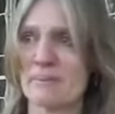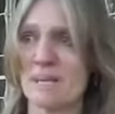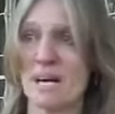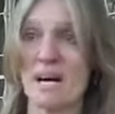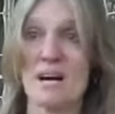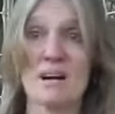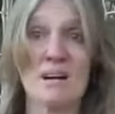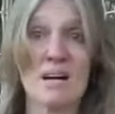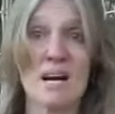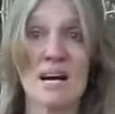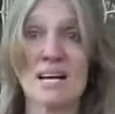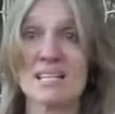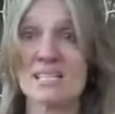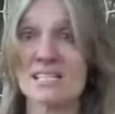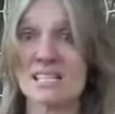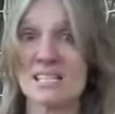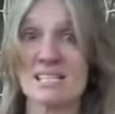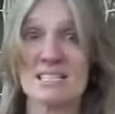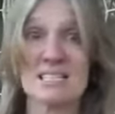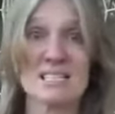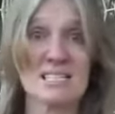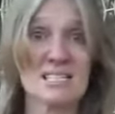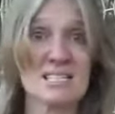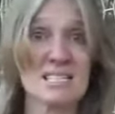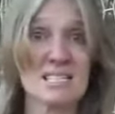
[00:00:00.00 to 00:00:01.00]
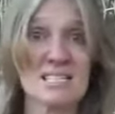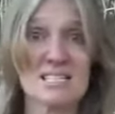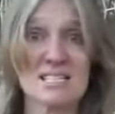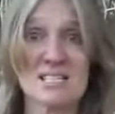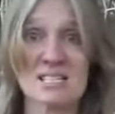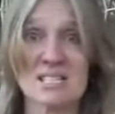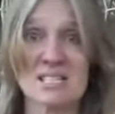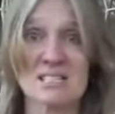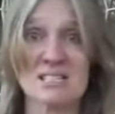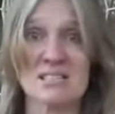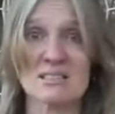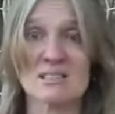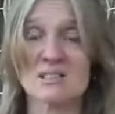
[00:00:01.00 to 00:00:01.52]
Our identity is
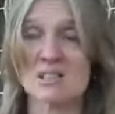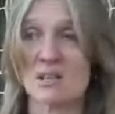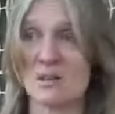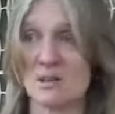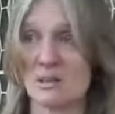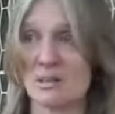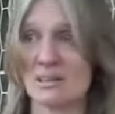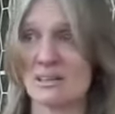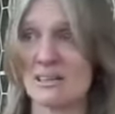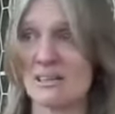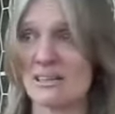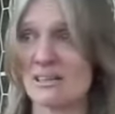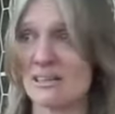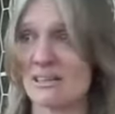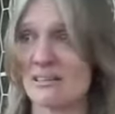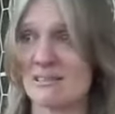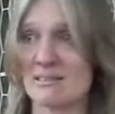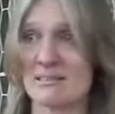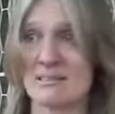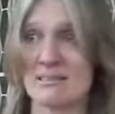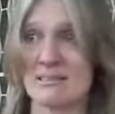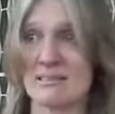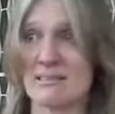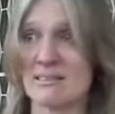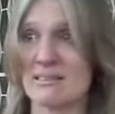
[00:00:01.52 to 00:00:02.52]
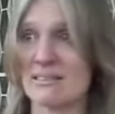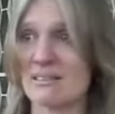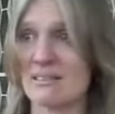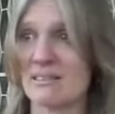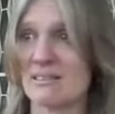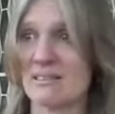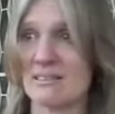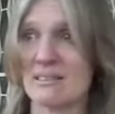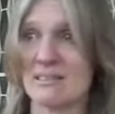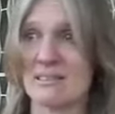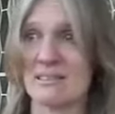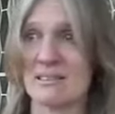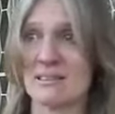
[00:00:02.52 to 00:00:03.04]
just totally
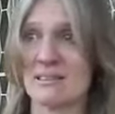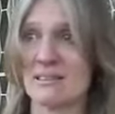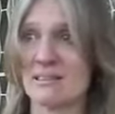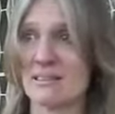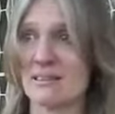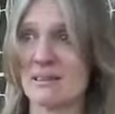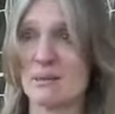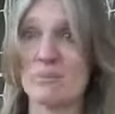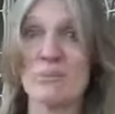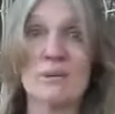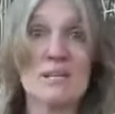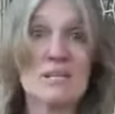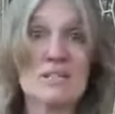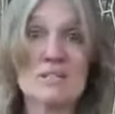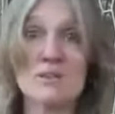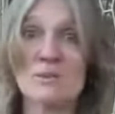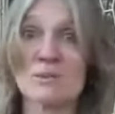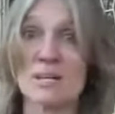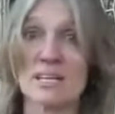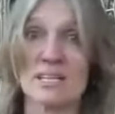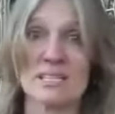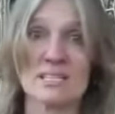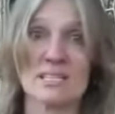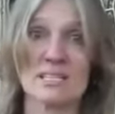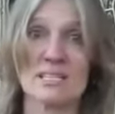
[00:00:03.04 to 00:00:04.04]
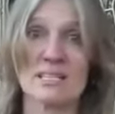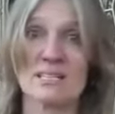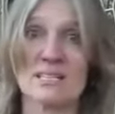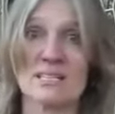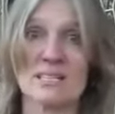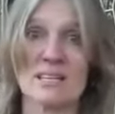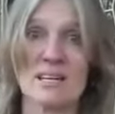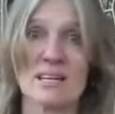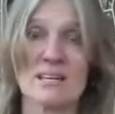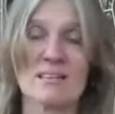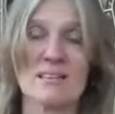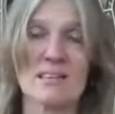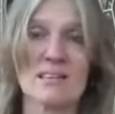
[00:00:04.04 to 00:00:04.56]
obliterated,
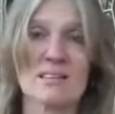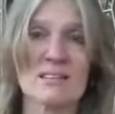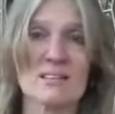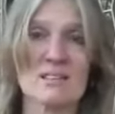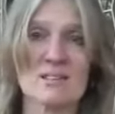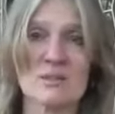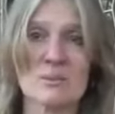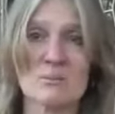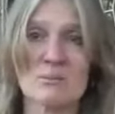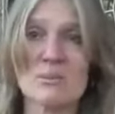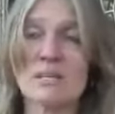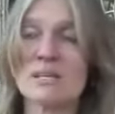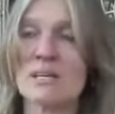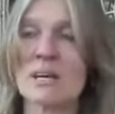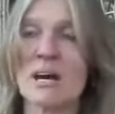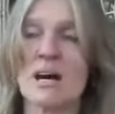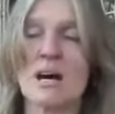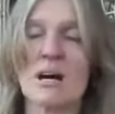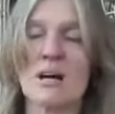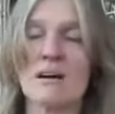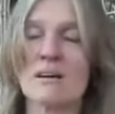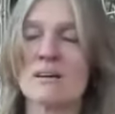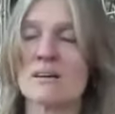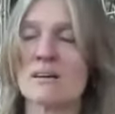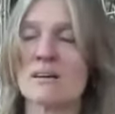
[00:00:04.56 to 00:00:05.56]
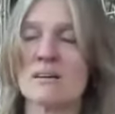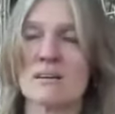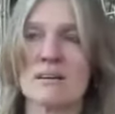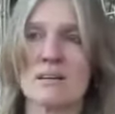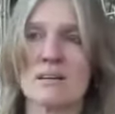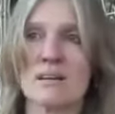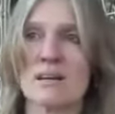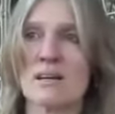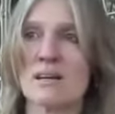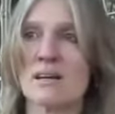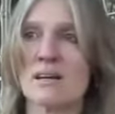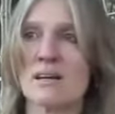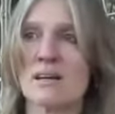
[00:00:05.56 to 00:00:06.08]
and that, to me,
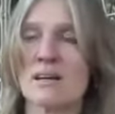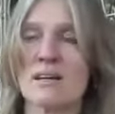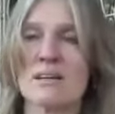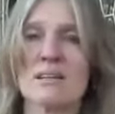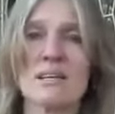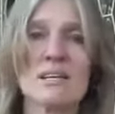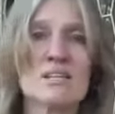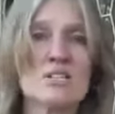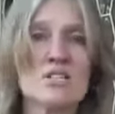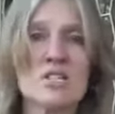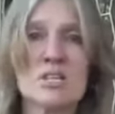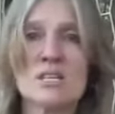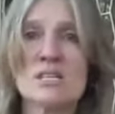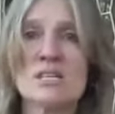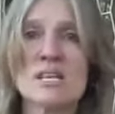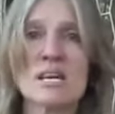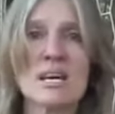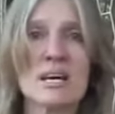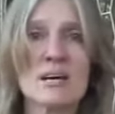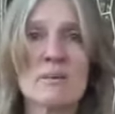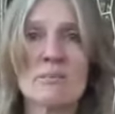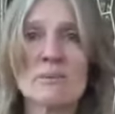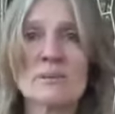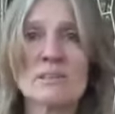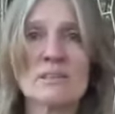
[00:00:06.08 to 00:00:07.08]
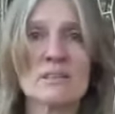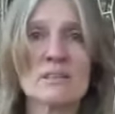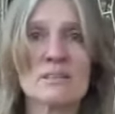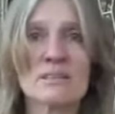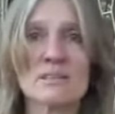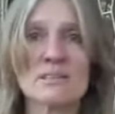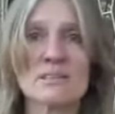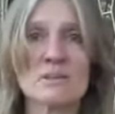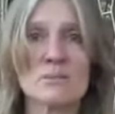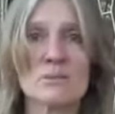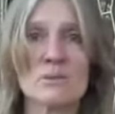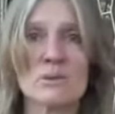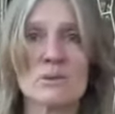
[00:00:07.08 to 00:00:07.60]
that shouldn't happen in
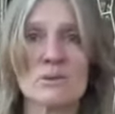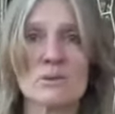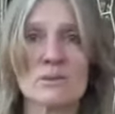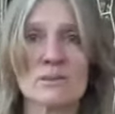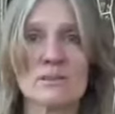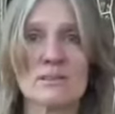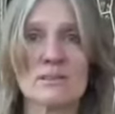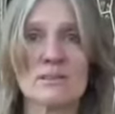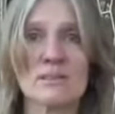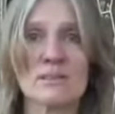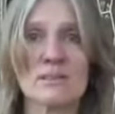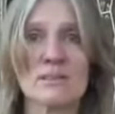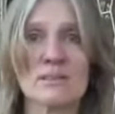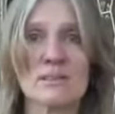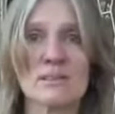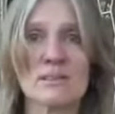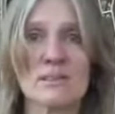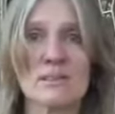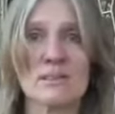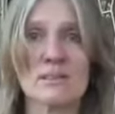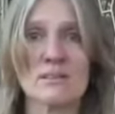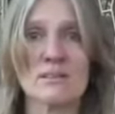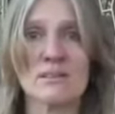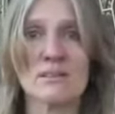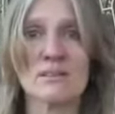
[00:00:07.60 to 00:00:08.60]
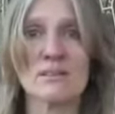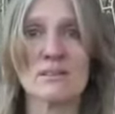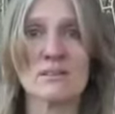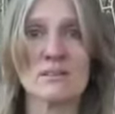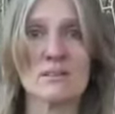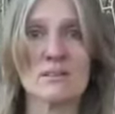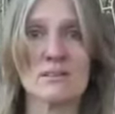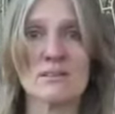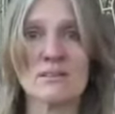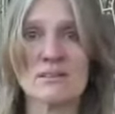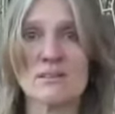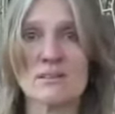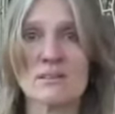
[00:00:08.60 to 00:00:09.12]
this world.
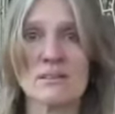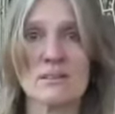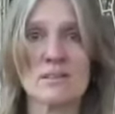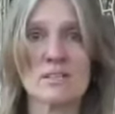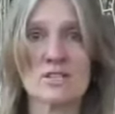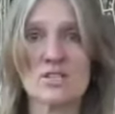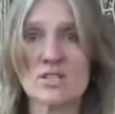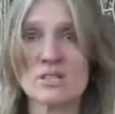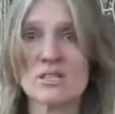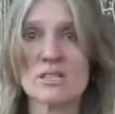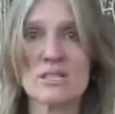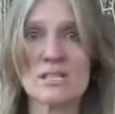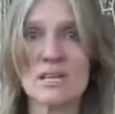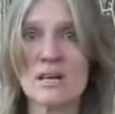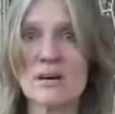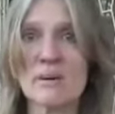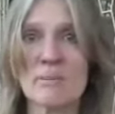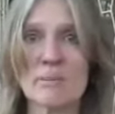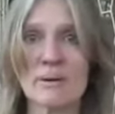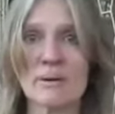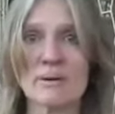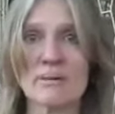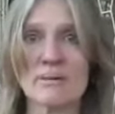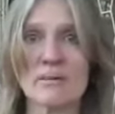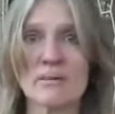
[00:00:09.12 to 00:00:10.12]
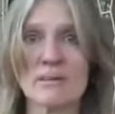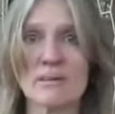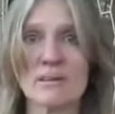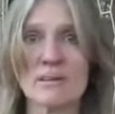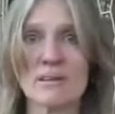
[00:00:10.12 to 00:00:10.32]
It shouldn't happen.